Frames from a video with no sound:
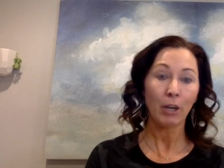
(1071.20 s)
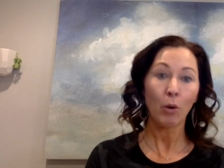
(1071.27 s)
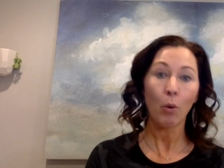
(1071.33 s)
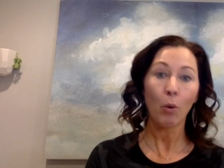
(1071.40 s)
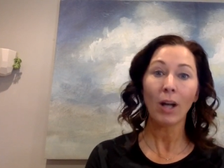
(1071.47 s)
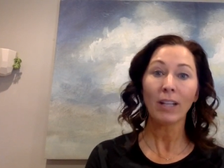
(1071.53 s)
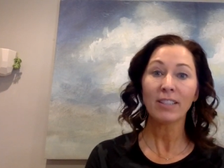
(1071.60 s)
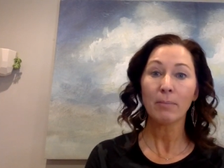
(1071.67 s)

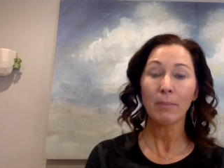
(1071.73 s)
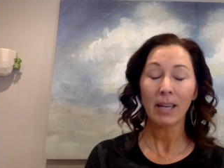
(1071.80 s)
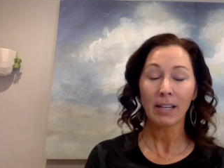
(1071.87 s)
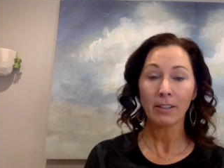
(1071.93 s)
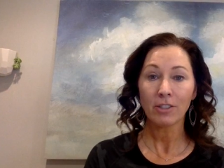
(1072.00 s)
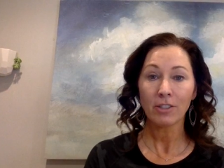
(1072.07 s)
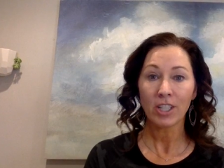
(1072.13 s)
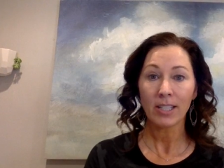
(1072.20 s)
quantum
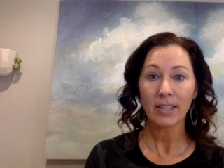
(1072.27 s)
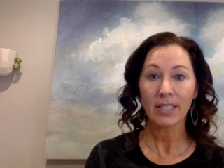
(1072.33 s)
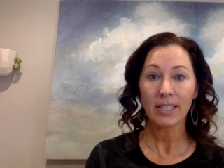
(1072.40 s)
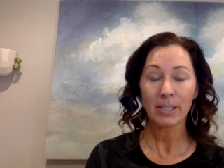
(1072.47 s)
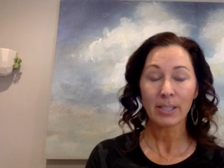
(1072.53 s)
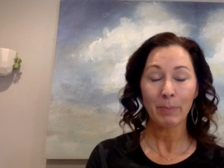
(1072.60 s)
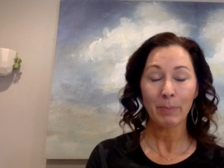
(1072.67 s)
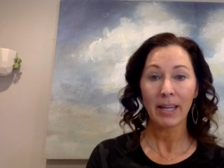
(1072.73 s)
energy in this
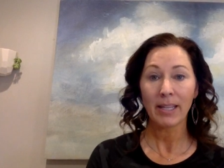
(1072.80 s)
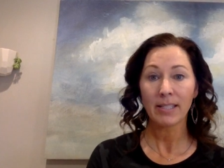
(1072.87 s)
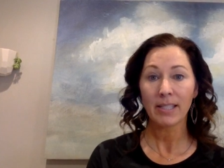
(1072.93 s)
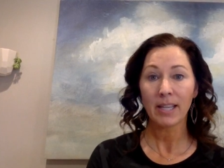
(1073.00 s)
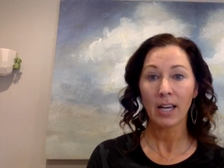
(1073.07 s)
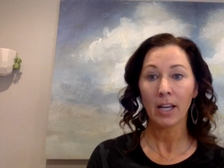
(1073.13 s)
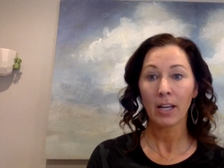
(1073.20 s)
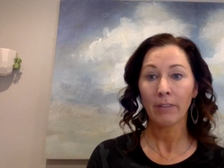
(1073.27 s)
space
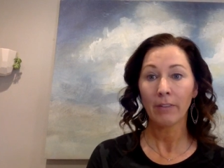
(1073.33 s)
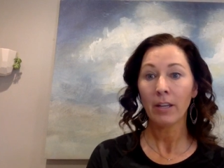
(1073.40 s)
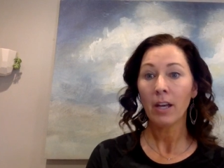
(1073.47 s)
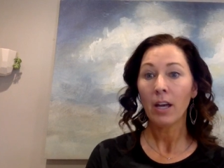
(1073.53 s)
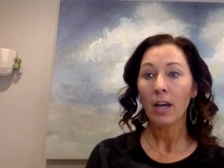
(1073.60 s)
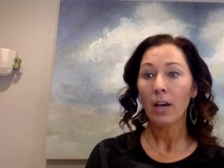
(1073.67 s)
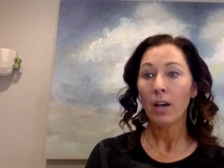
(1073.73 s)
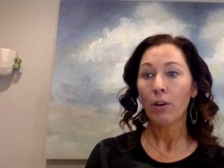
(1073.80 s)
of
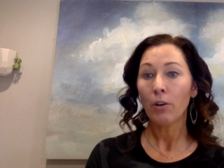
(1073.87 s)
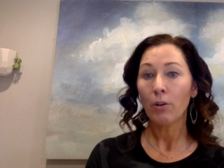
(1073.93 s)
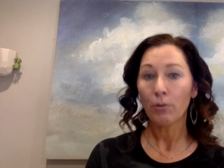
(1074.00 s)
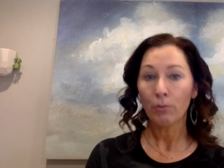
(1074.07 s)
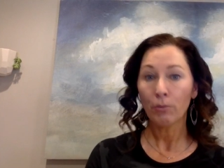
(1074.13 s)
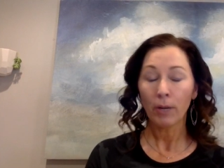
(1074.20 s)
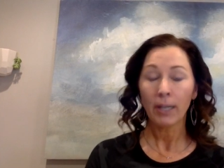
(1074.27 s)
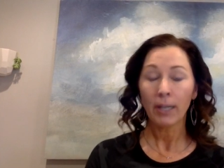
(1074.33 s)

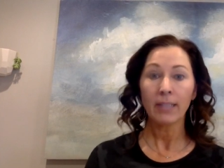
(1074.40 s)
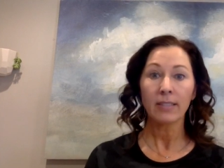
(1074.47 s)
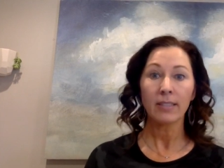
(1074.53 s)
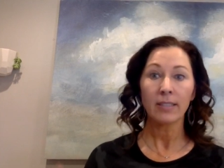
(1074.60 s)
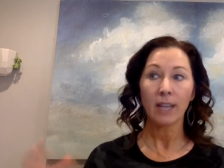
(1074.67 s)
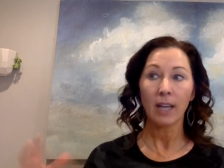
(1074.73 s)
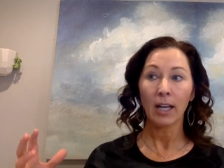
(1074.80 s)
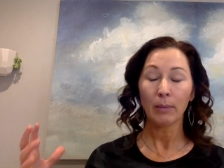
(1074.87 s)
great
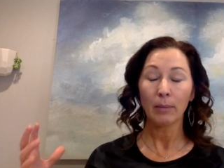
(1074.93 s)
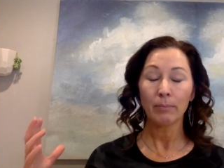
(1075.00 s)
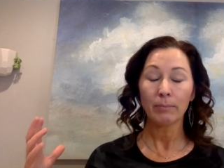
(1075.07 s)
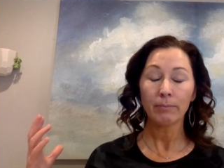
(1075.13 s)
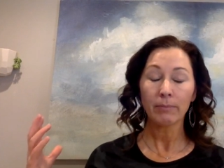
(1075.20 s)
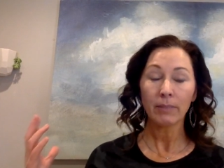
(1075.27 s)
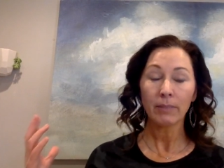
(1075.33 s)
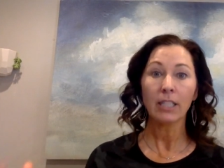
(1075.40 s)

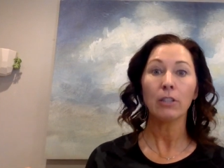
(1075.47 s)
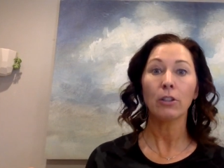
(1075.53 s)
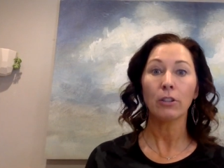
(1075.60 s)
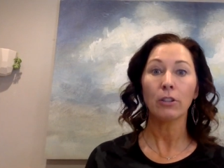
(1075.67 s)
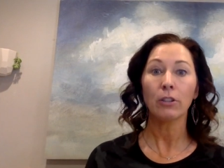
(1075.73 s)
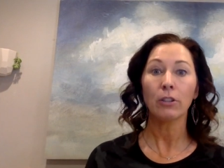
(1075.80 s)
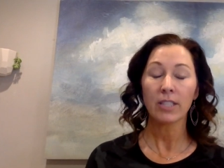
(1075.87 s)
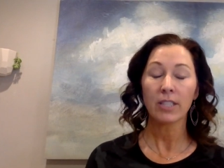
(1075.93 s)

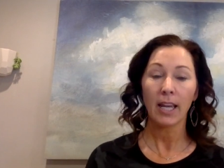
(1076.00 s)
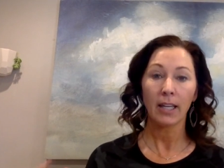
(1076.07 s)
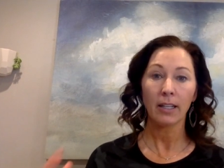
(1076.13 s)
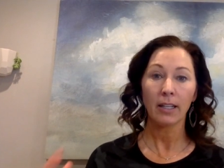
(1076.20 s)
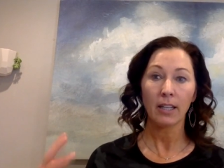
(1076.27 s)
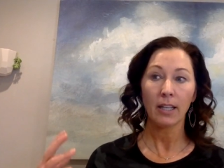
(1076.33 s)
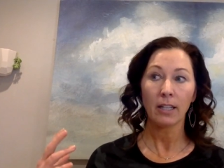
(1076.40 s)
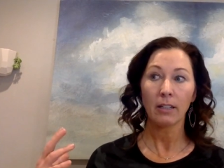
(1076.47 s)
healers,
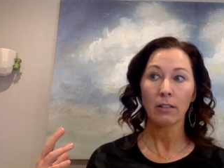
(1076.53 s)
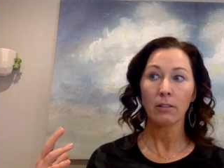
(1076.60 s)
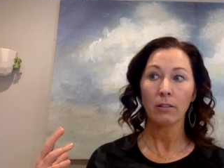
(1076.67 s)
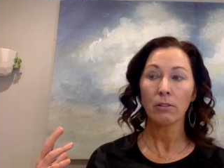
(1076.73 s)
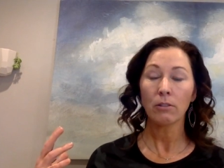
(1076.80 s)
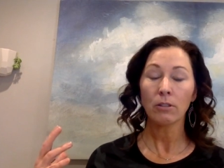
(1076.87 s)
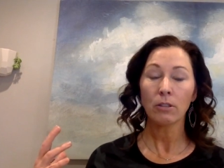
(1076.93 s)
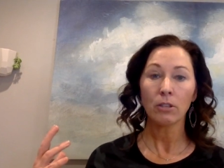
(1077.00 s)
and
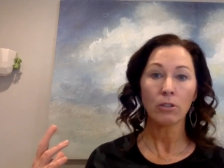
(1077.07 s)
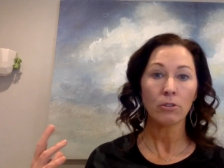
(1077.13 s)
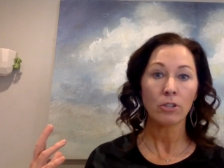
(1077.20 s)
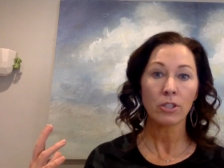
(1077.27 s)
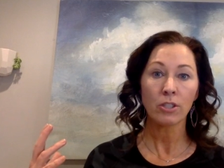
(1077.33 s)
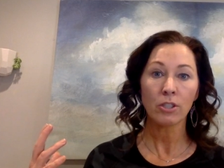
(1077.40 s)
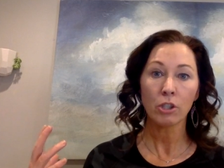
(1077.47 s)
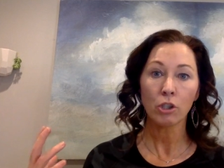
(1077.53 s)

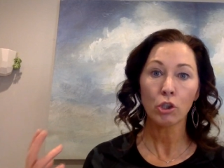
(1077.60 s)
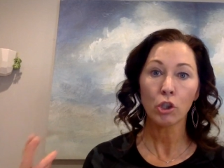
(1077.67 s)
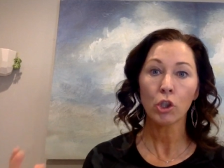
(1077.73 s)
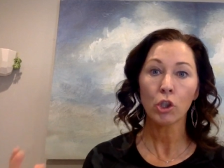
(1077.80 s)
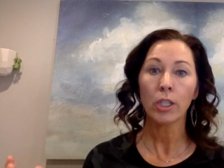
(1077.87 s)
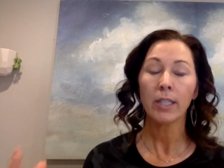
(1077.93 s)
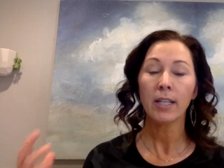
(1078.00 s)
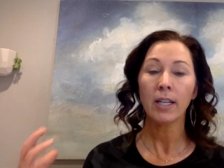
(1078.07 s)
just
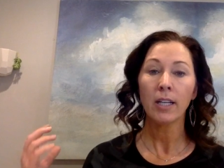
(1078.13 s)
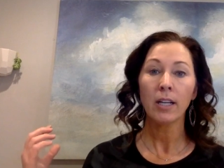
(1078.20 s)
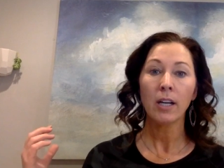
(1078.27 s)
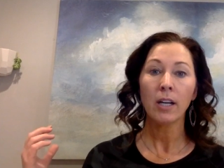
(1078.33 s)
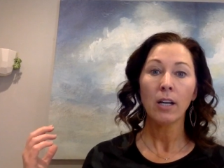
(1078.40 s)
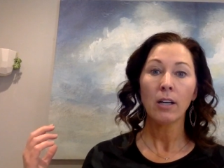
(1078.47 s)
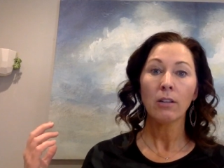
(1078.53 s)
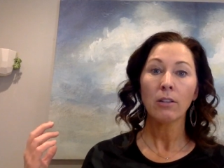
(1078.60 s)
good,
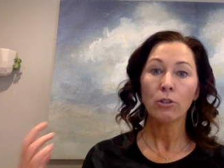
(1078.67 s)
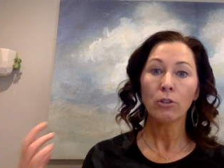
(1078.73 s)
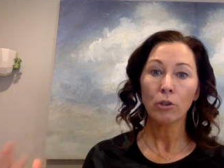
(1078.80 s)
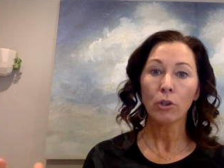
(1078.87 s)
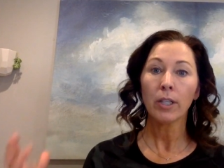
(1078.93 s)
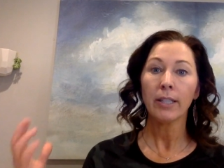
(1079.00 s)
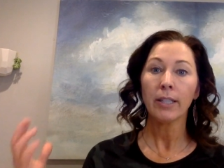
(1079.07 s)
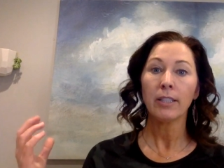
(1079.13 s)

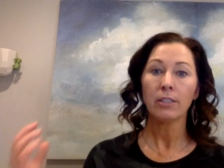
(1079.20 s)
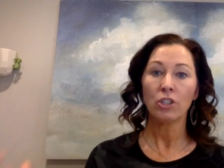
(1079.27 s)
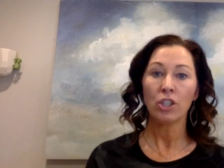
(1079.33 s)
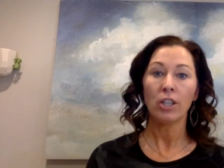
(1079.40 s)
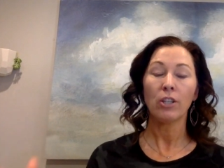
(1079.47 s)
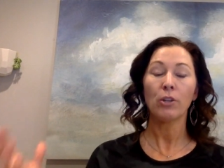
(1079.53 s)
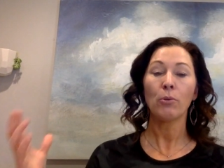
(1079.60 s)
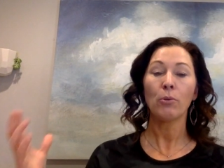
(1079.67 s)

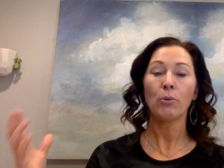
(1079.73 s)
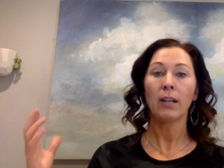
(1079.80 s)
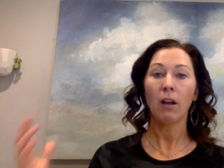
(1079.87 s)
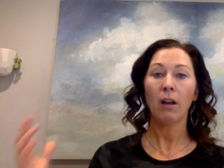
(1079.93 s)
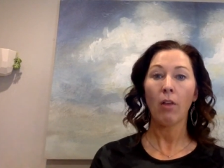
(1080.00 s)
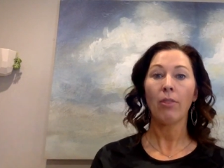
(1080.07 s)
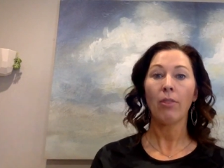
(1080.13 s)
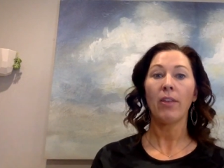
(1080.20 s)
genuine,
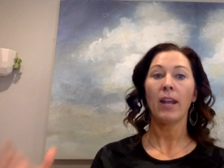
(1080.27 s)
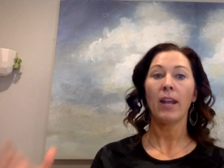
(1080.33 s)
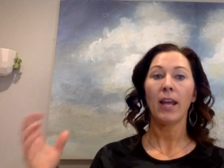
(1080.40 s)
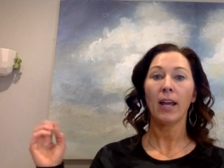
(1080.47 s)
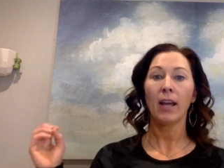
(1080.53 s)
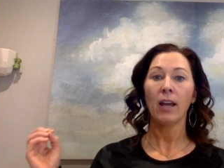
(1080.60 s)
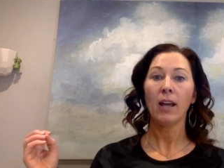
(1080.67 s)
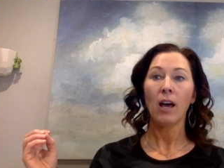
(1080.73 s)

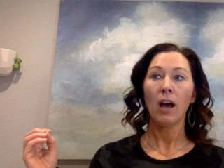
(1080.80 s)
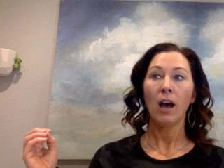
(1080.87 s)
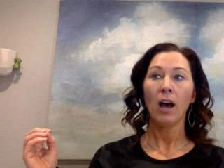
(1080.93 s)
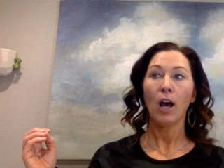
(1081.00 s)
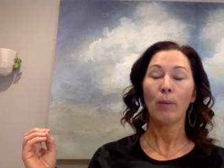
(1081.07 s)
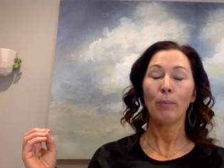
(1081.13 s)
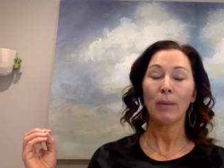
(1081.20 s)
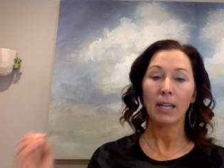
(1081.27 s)
authentic
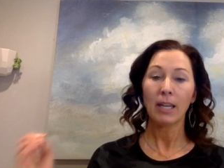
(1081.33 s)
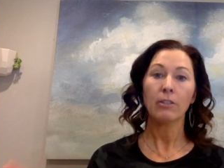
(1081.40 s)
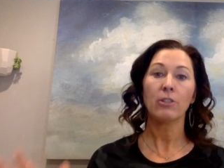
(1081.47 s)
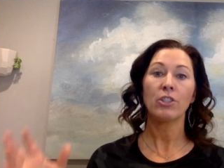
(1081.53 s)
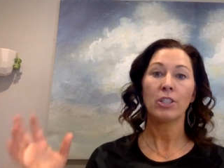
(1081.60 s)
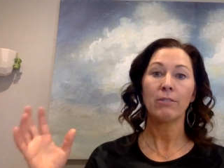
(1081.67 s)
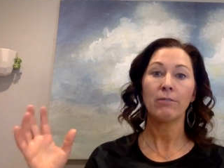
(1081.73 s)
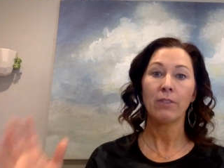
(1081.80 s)

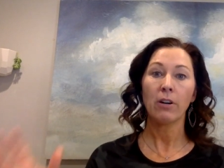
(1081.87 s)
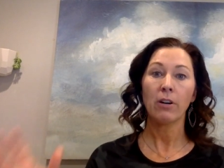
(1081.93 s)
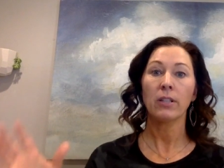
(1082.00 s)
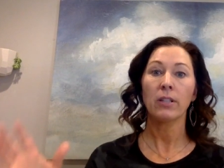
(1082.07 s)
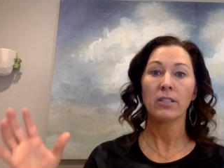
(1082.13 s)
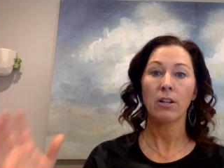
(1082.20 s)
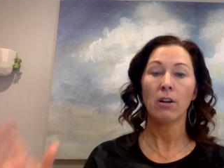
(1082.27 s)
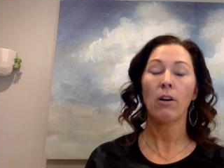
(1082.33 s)
energy
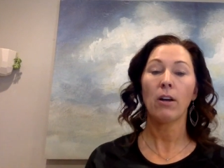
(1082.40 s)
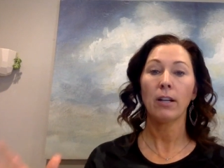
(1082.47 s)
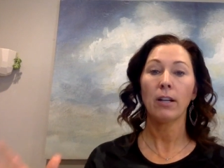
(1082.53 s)
focused on